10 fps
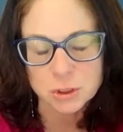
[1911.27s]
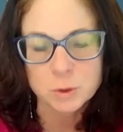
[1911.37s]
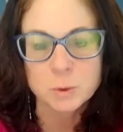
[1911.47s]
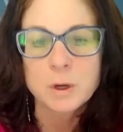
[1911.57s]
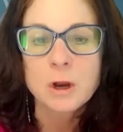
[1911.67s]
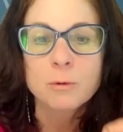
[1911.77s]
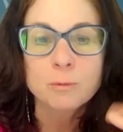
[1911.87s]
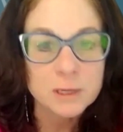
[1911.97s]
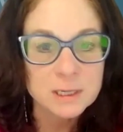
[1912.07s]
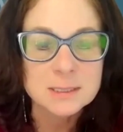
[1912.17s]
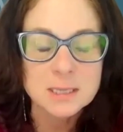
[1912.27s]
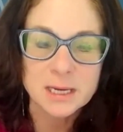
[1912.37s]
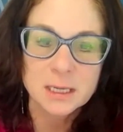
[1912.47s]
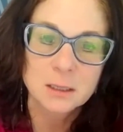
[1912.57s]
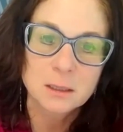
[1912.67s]
to
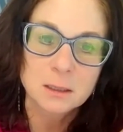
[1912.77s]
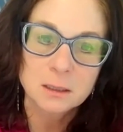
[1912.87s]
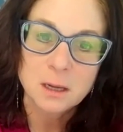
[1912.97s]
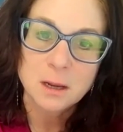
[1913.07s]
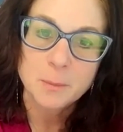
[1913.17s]
recycle